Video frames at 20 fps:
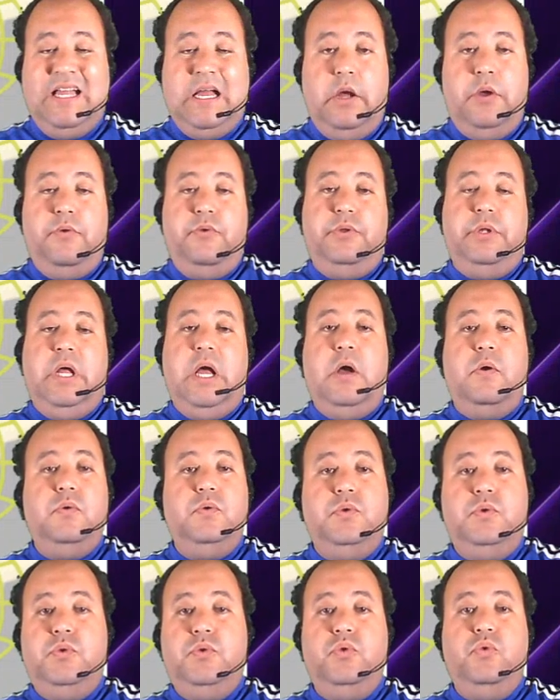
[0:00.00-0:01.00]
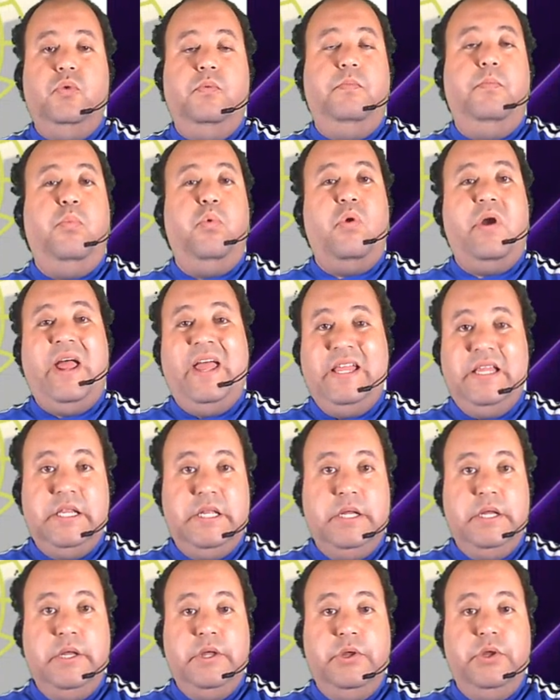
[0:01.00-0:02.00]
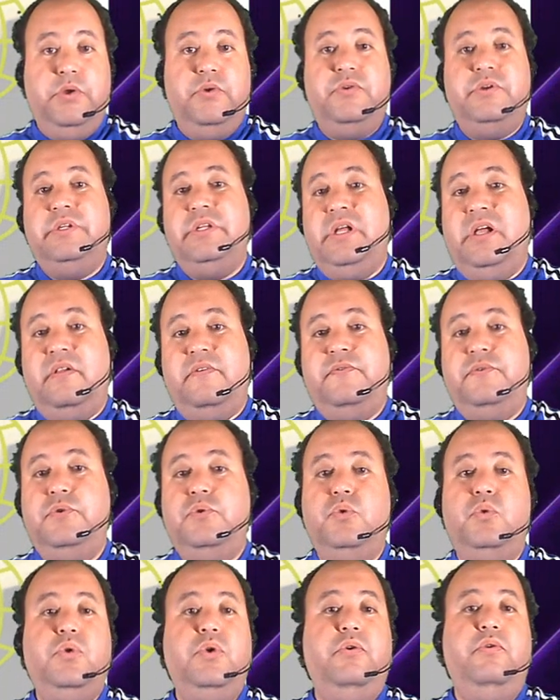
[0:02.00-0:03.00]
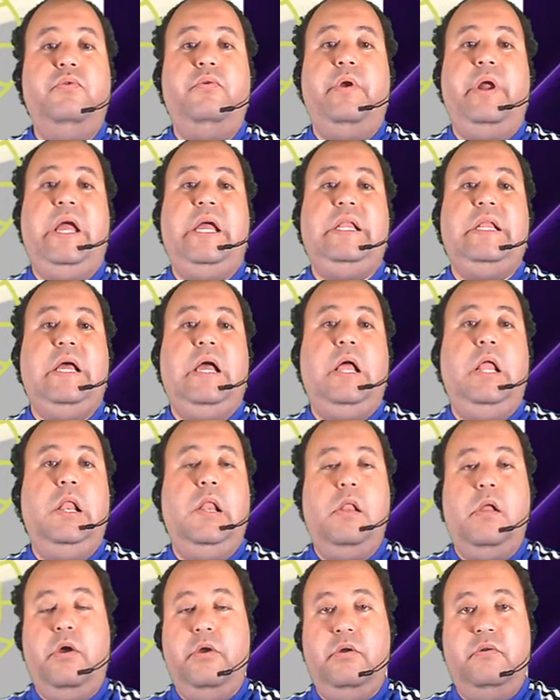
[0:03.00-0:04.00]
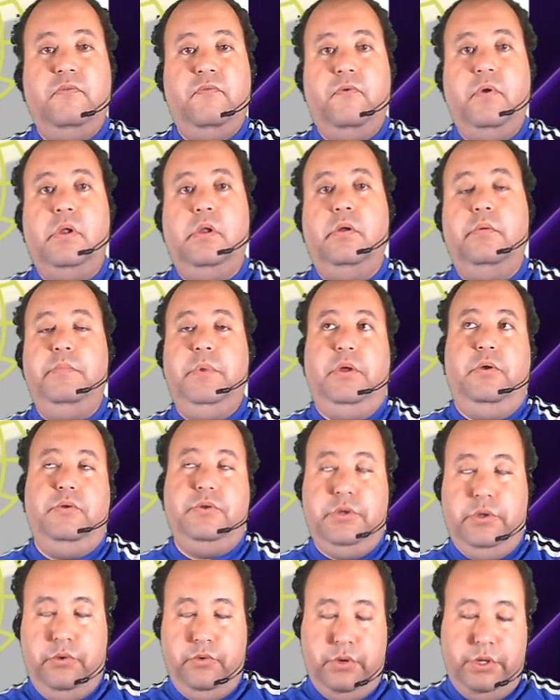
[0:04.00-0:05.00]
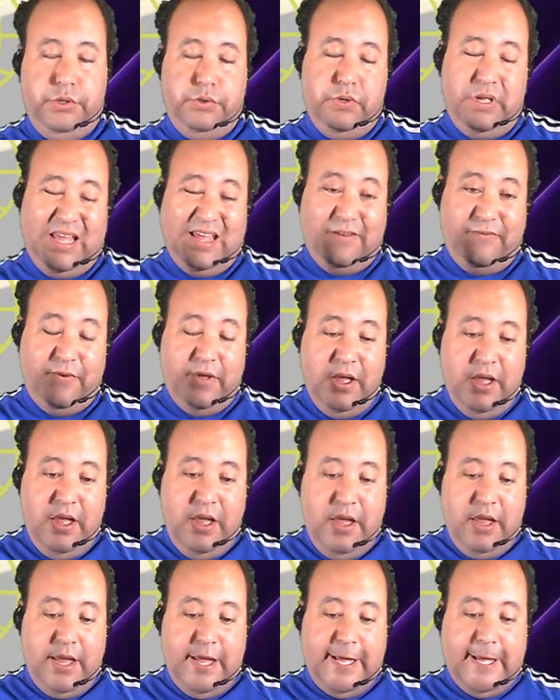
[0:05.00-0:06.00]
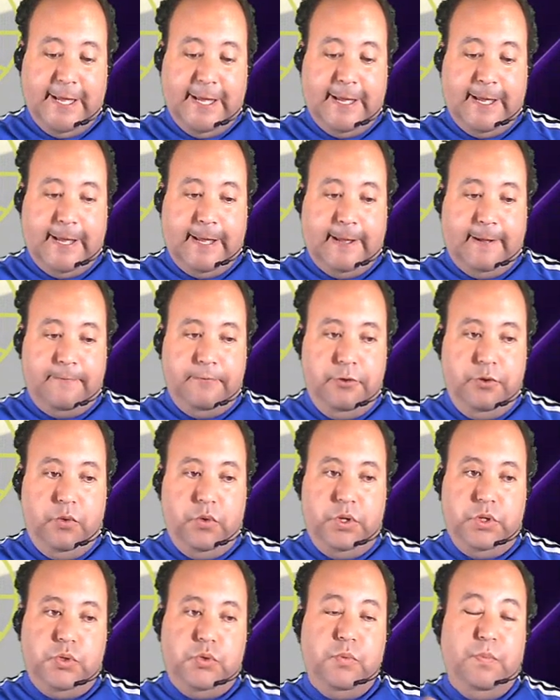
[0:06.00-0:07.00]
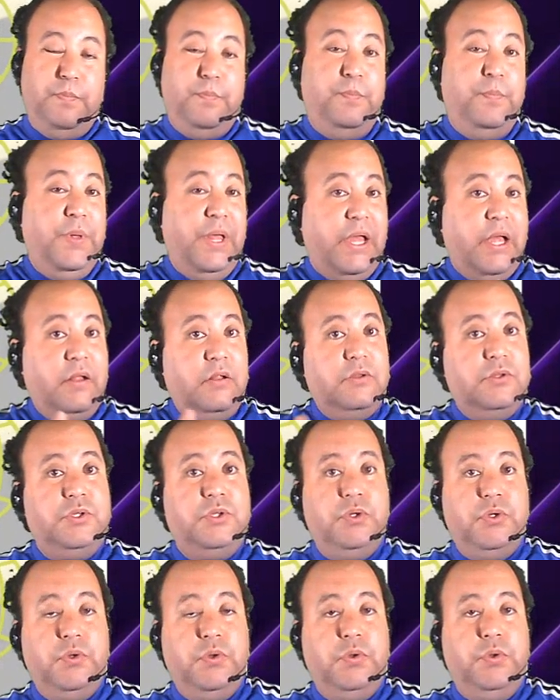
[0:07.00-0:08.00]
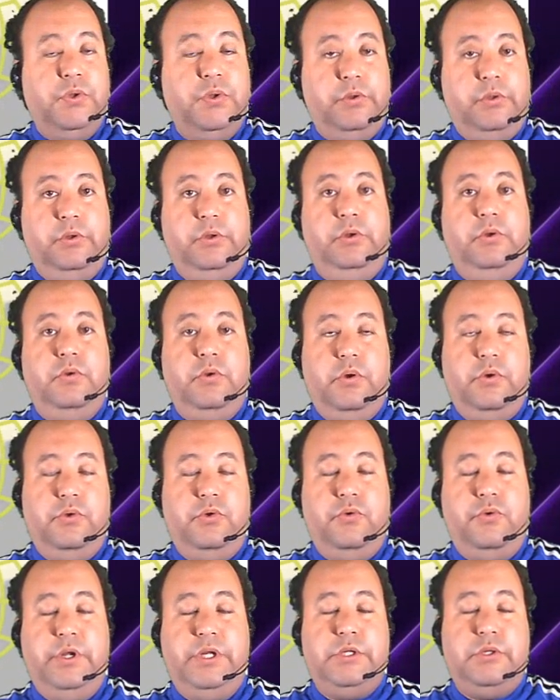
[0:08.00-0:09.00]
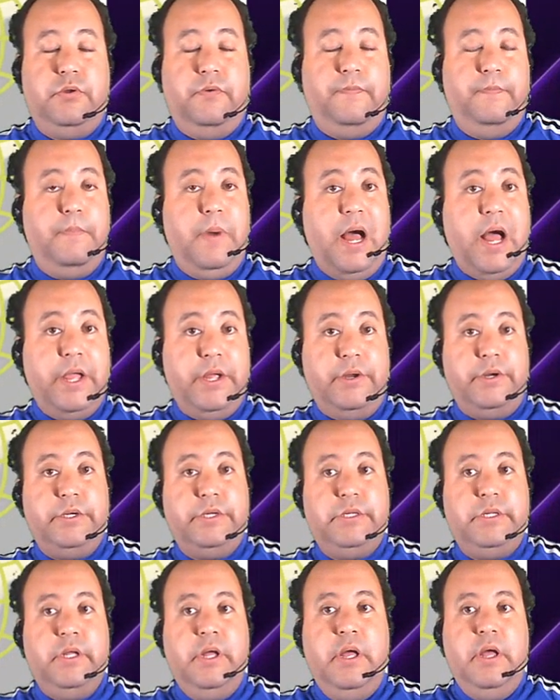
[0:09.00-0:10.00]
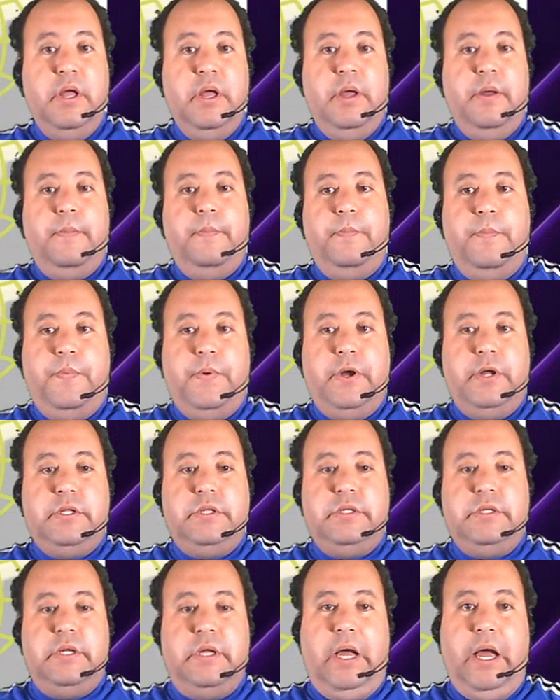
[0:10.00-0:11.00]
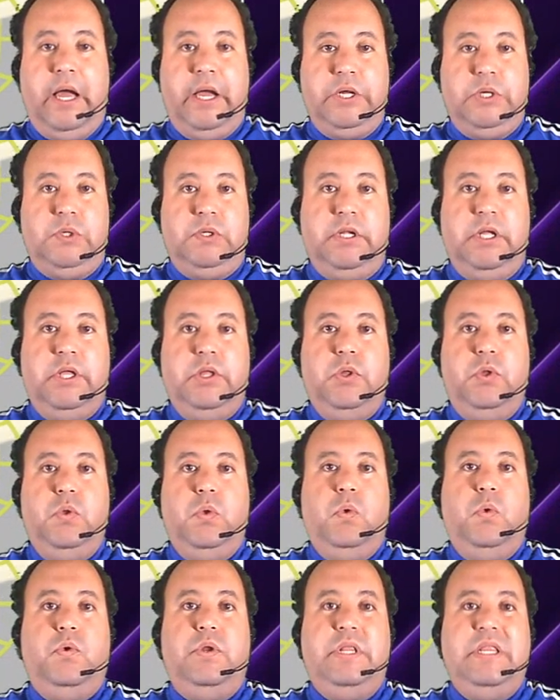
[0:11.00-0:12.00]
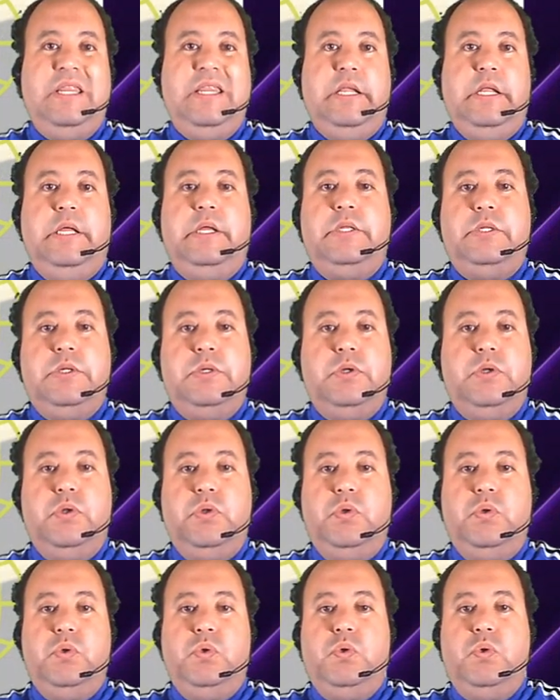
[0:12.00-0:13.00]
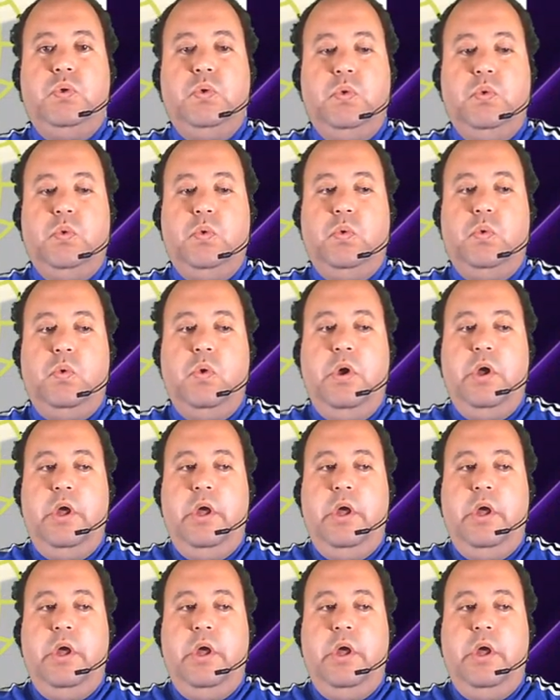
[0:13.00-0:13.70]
on how to brand yourself to create a loyal following, because you're going to have you're going to build your list of buyers, but actually you need to